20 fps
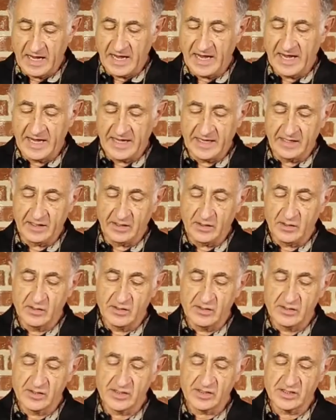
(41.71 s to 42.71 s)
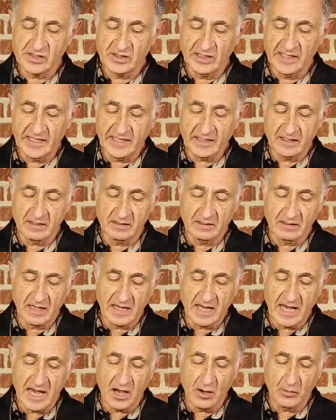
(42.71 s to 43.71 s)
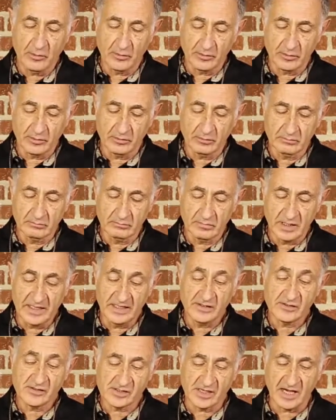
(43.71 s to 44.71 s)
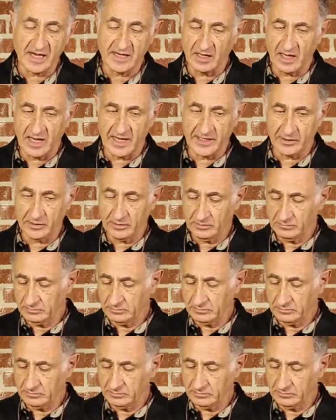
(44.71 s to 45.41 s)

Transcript: a slick outer inside liner,